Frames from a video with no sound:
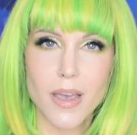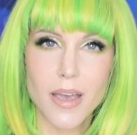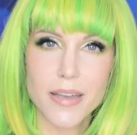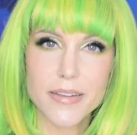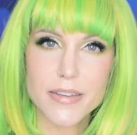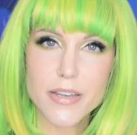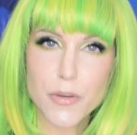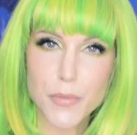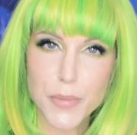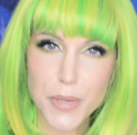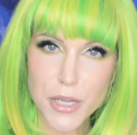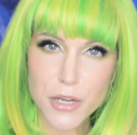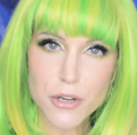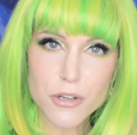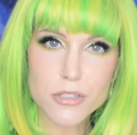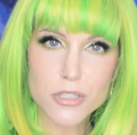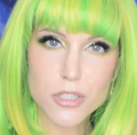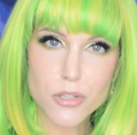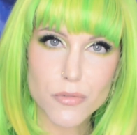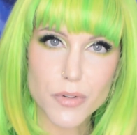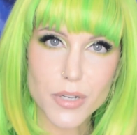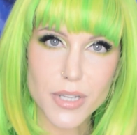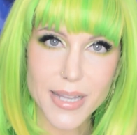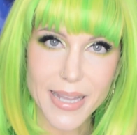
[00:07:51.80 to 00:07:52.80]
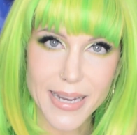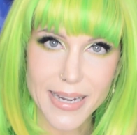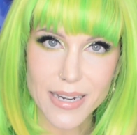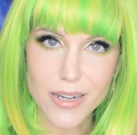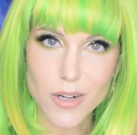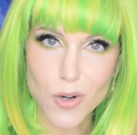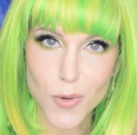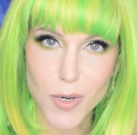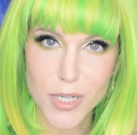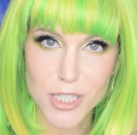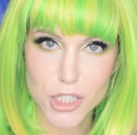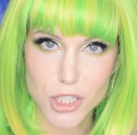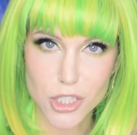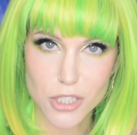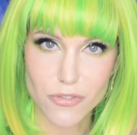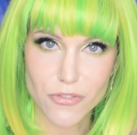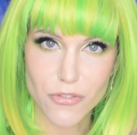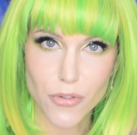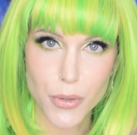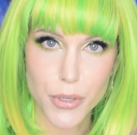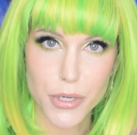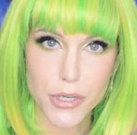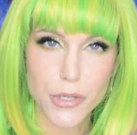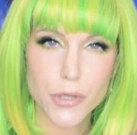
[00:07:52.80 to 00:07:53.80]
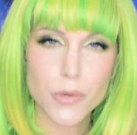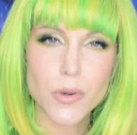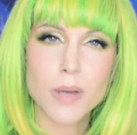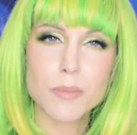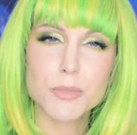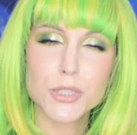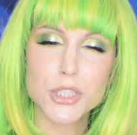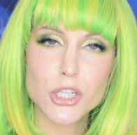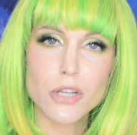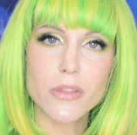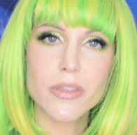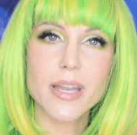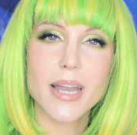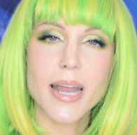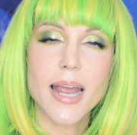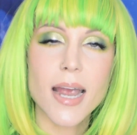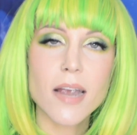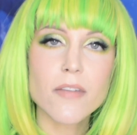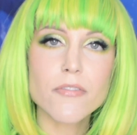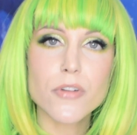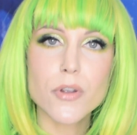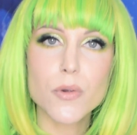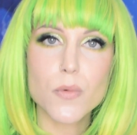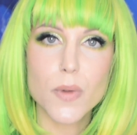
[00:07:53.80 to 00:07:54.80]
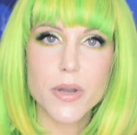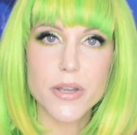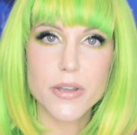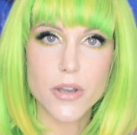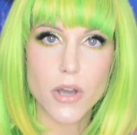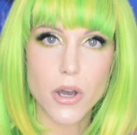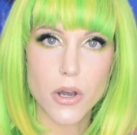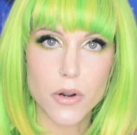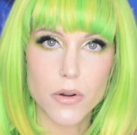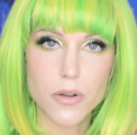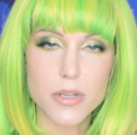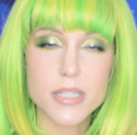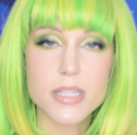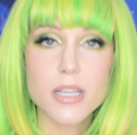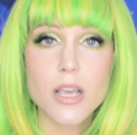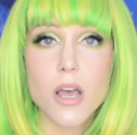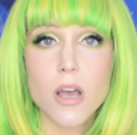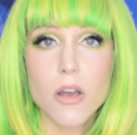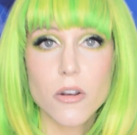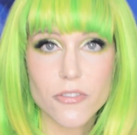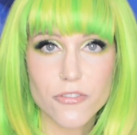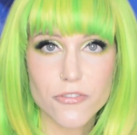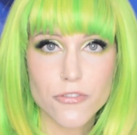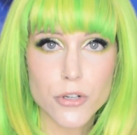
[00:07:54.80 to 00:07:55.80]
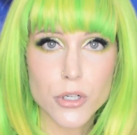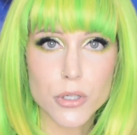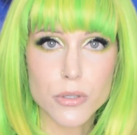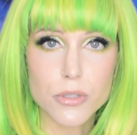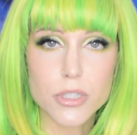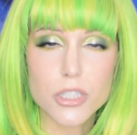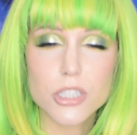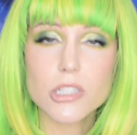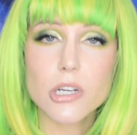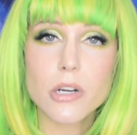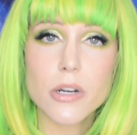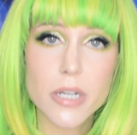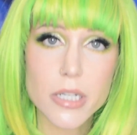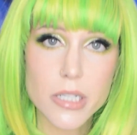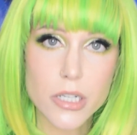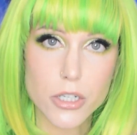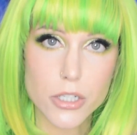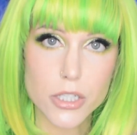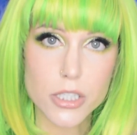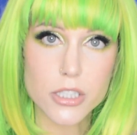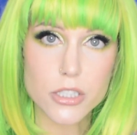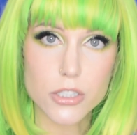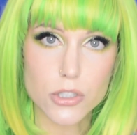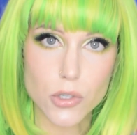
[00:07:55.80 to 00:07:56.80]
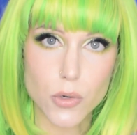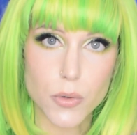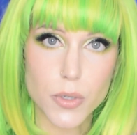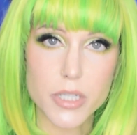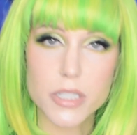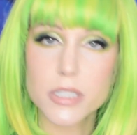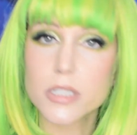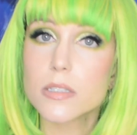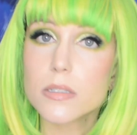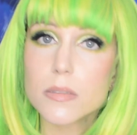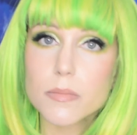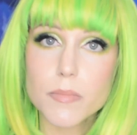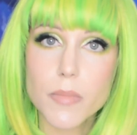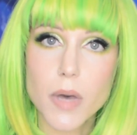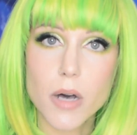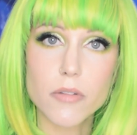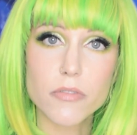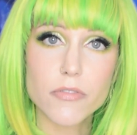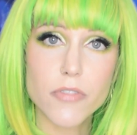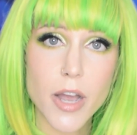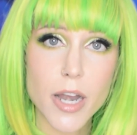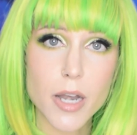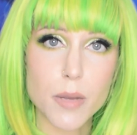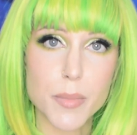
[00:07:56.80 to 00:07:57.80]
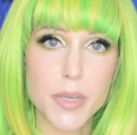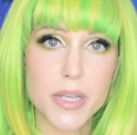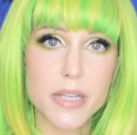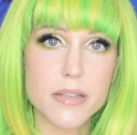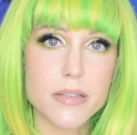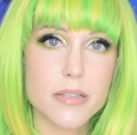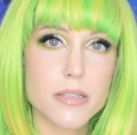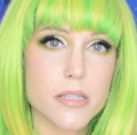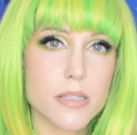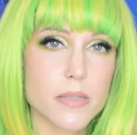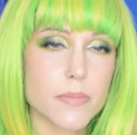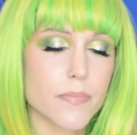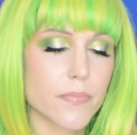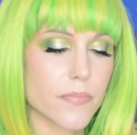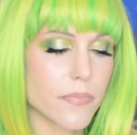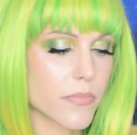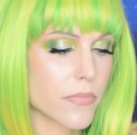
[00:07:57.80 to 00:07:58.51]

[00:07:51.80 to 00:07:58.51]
Now here's a related question for you. I'm sure that everyone knows fruits are a good source of vitamins.